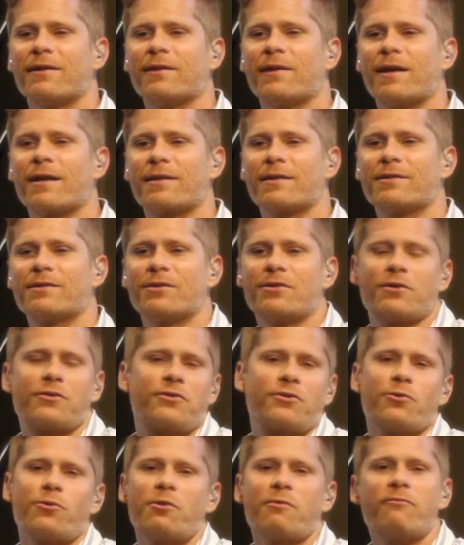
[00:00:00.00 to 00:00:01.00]
Like, this is a
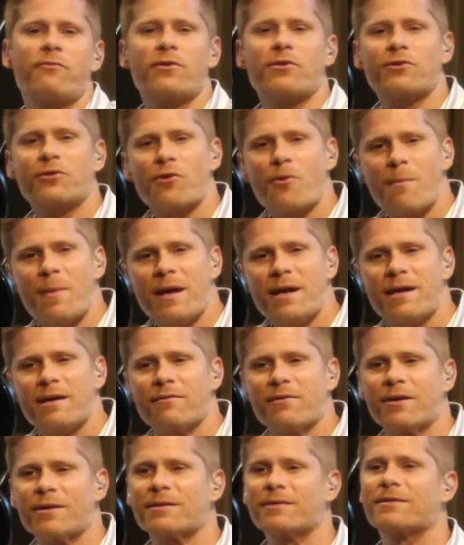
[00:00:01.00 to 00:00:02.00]
storm for so many of
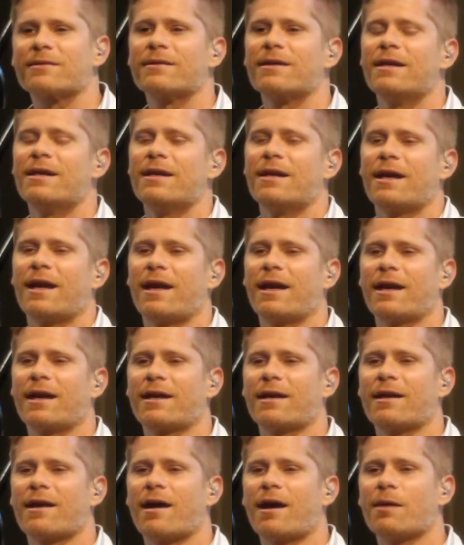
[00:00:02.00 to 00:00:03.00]
us.
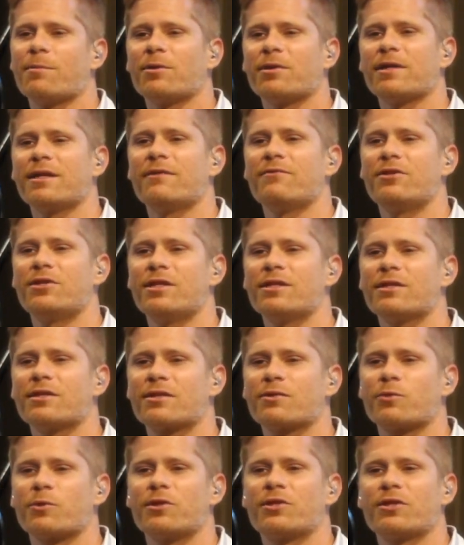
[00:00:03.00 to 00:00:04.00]
And I believe
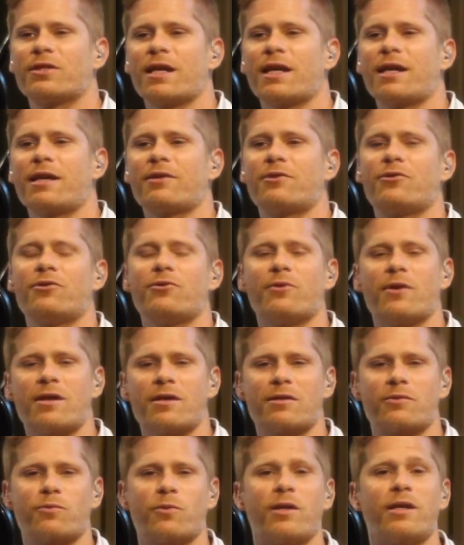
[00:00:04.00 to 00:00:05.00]
Jesus would say to
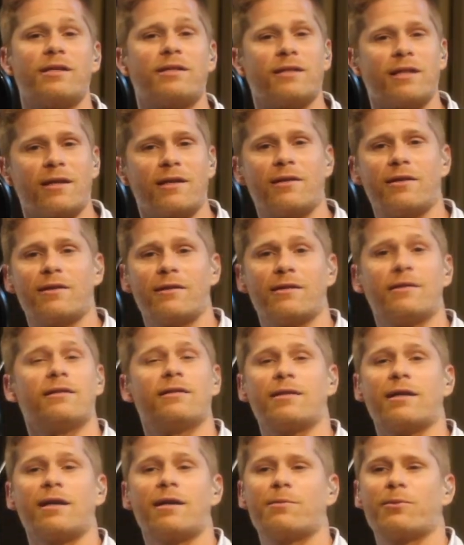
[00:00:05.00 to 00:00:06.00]
us what he said to the
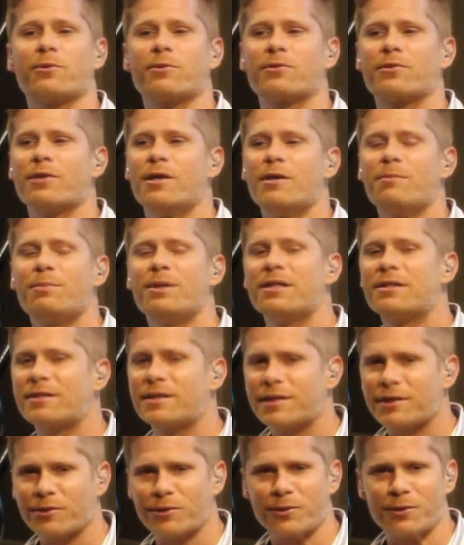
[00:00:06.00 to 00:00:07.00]
disciples, be
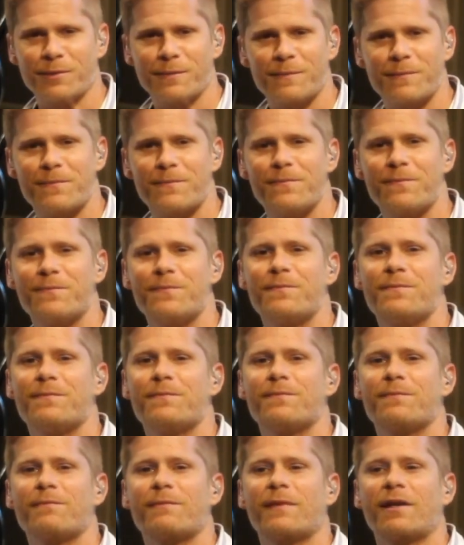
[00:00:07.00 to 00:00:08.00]
still.
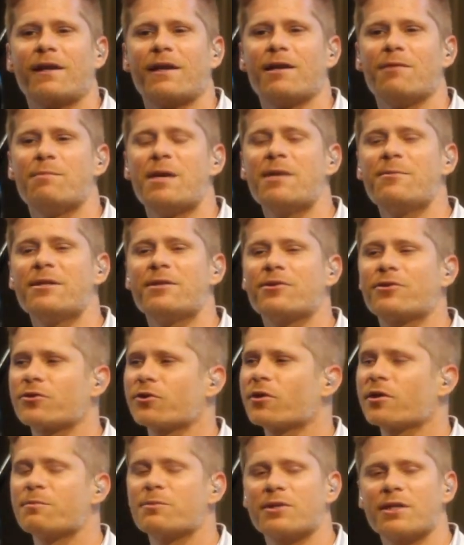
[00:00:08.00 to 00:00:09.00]
And maybe the
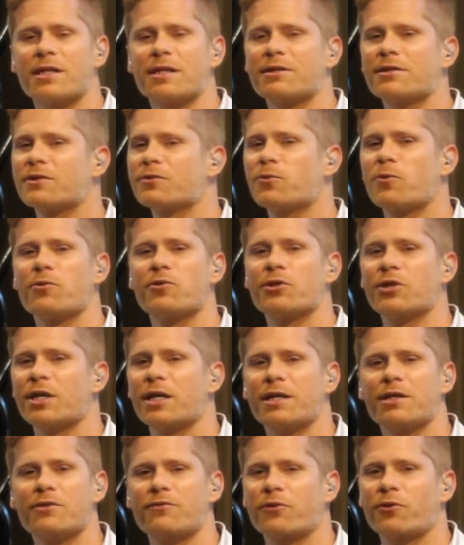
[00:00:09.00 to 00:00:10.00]
circumstances won't
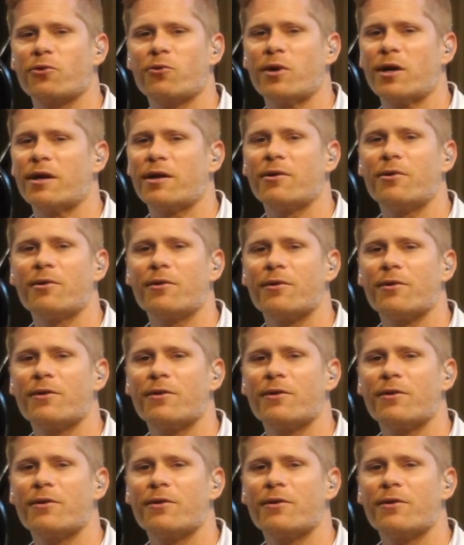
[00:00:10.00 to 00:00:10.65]
change for a while,